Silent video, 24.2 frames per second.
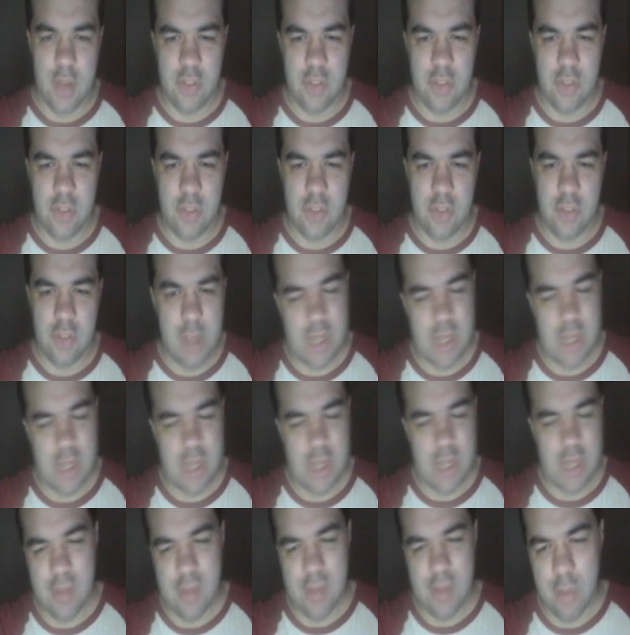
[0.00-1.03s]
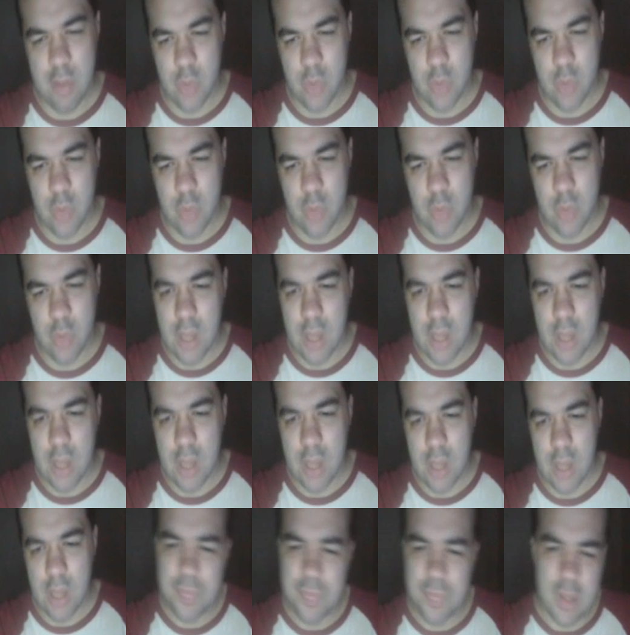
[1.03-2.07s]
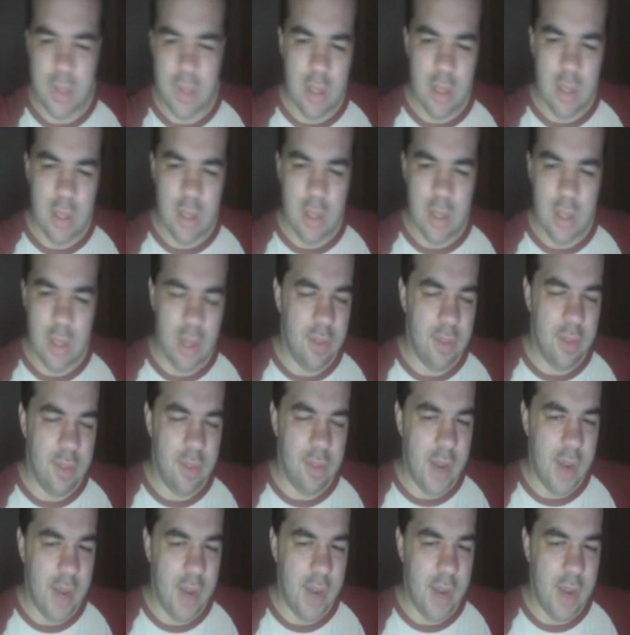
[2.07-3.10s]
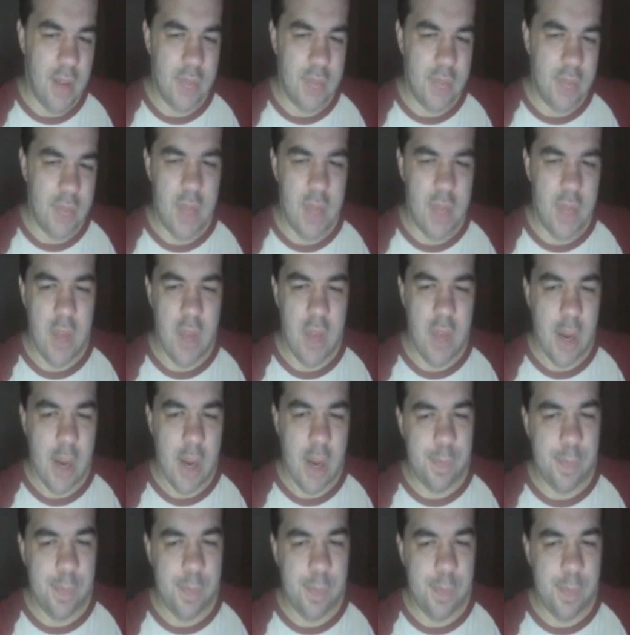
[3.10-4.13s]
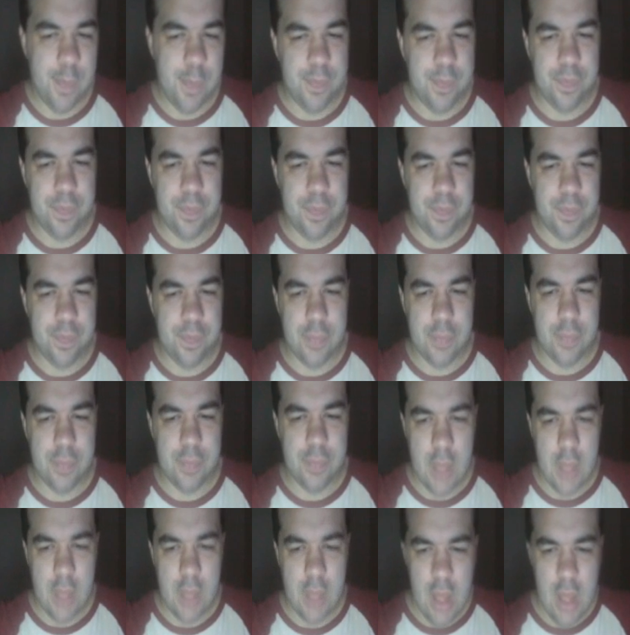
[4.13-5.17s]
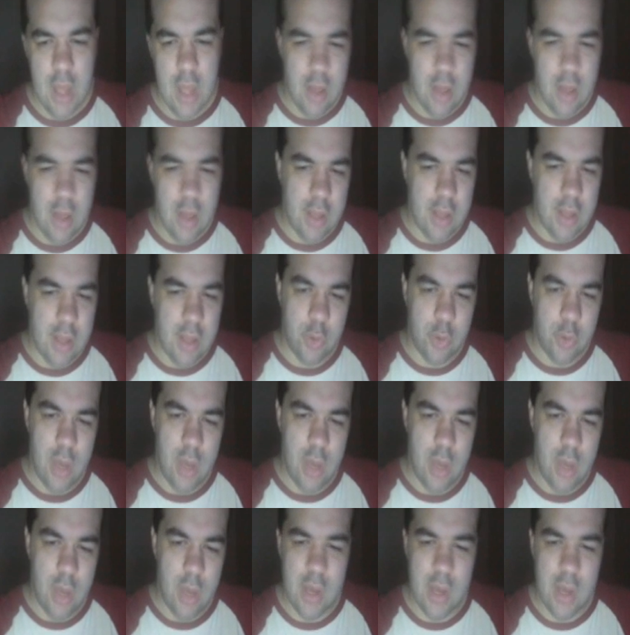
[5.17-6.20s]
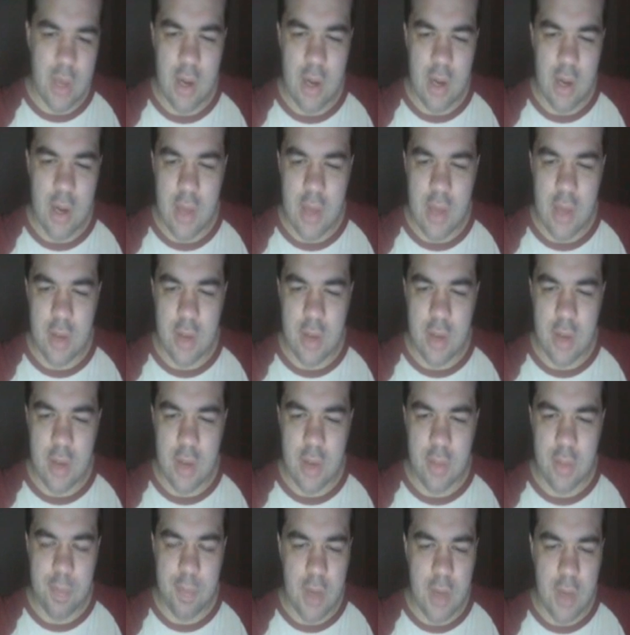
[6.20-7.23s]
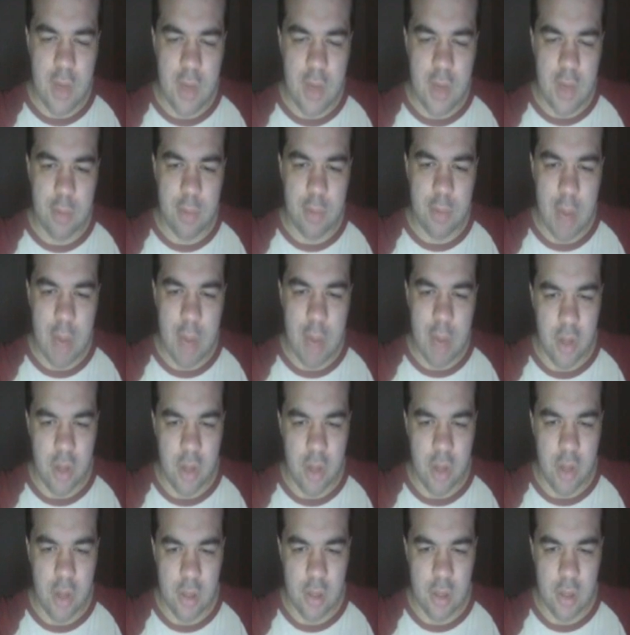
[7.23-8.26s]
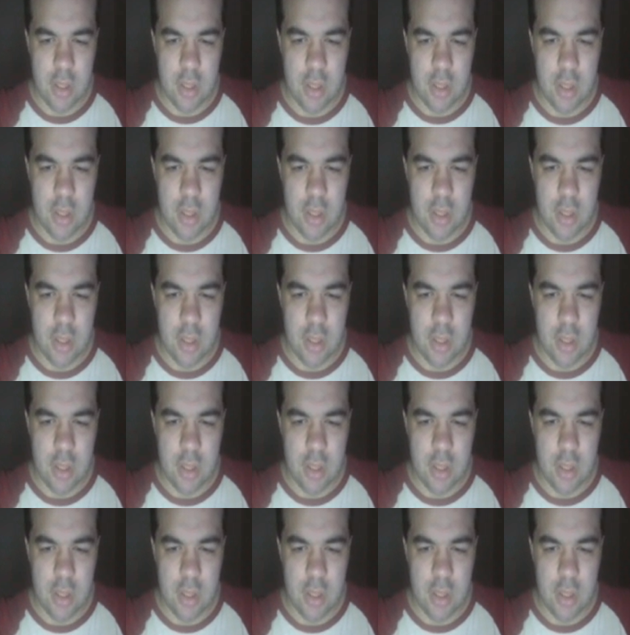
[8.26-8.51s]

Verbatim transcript: Uh, and during this little moment, we have a little moment with the brother Bill, uh, giving the little life thing about